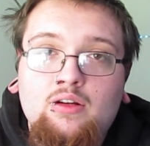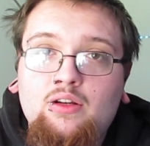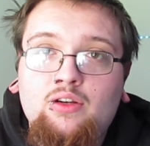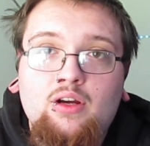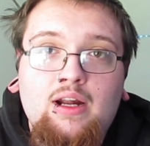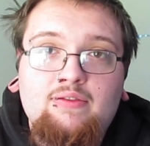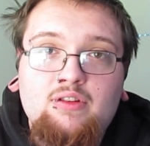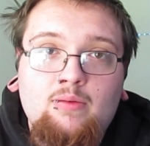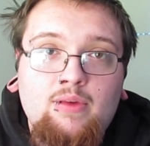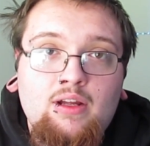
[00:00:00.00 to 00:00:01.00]
you're going to have to
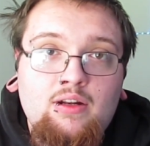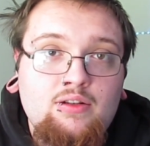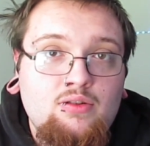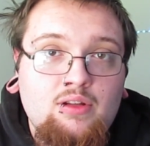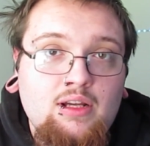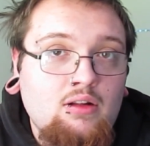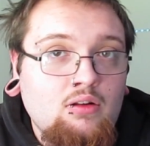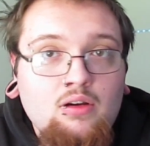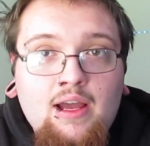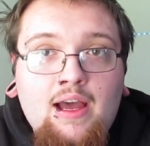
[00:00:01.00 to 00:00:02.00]
come in so they can
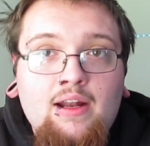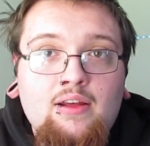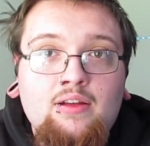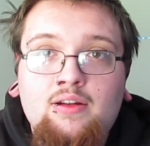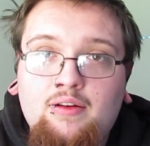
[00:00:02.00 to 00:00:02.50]
look at it and